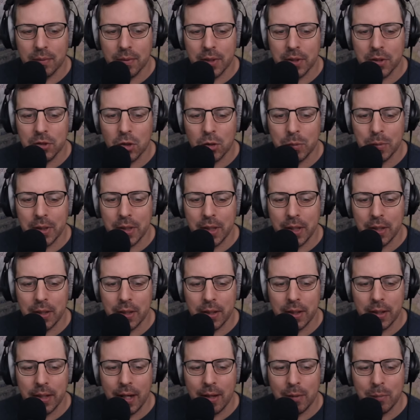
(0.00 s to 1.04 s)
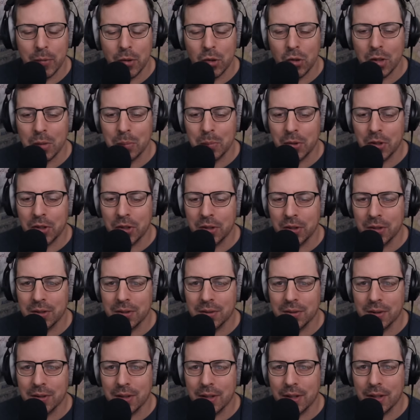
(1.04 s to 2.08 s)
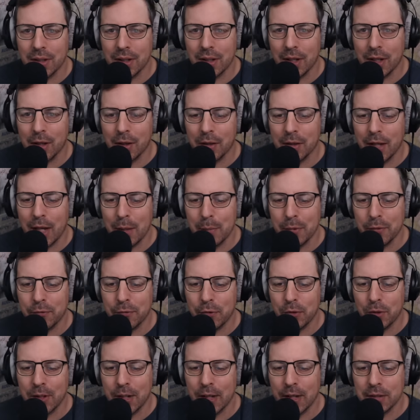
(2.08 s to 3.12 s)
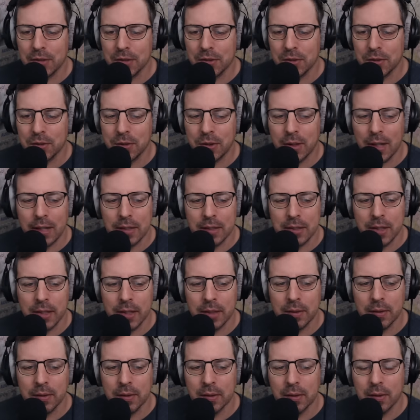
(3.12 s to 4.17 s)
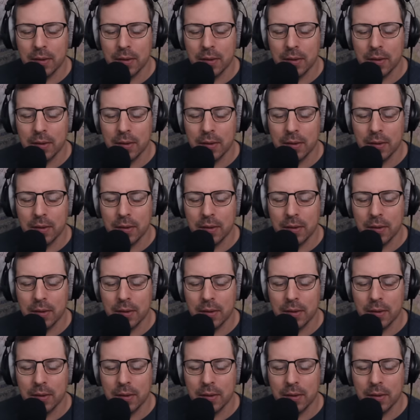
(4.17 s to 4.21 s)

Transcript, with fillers: Well, you told me that an outbuilding burned uh, night before last or last night.